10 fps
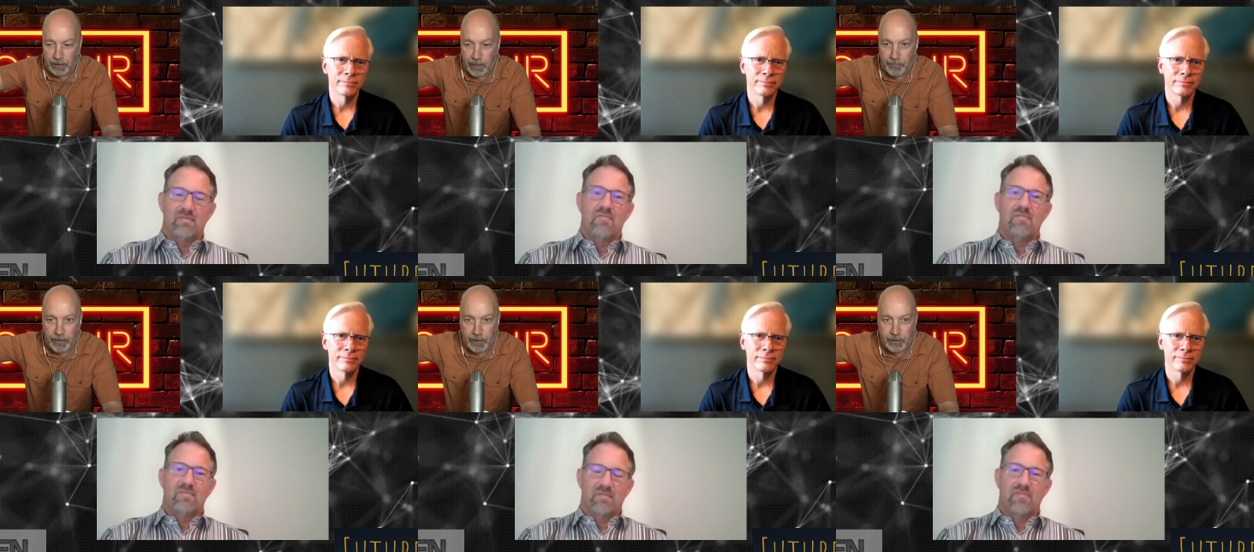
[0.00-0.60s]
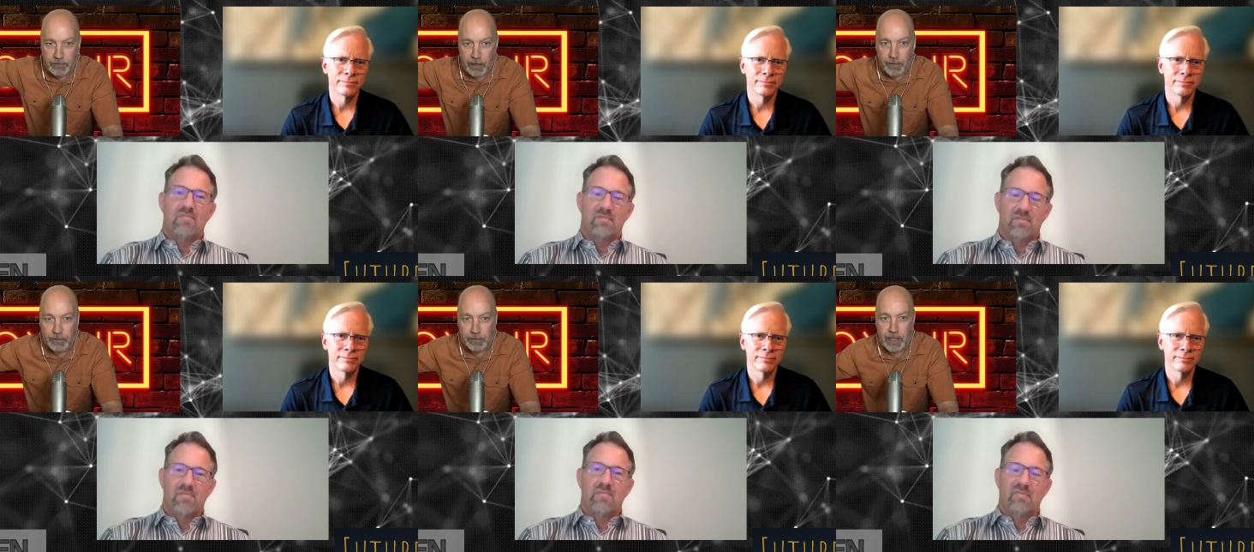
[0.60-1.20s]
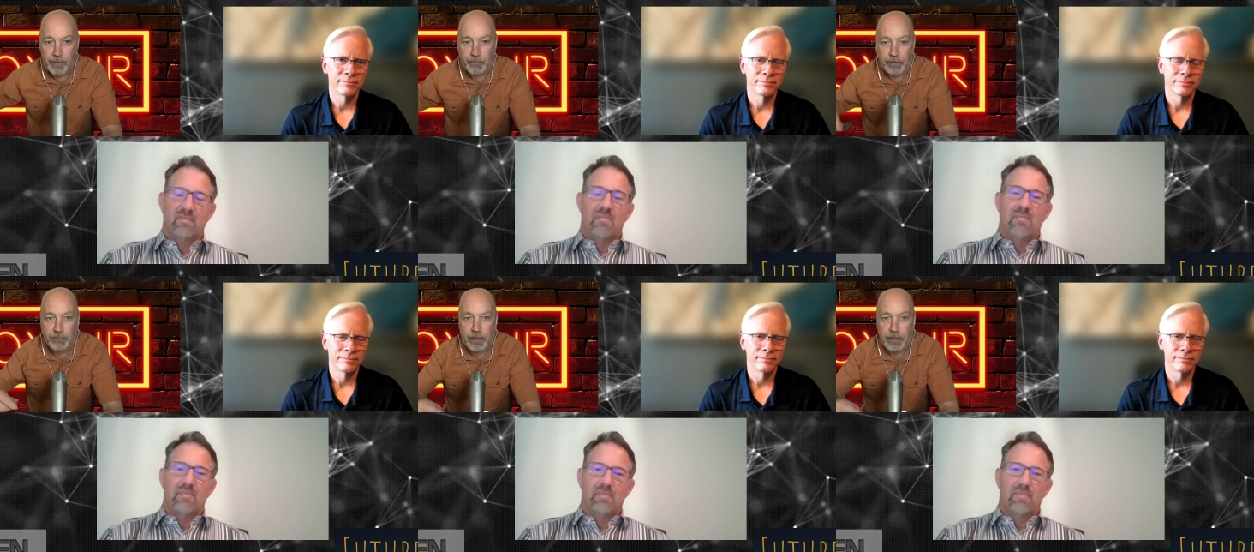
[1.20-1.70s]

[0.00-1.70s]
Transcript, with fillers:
Speaker 1: right, left, right, and you're out of the labyrinth,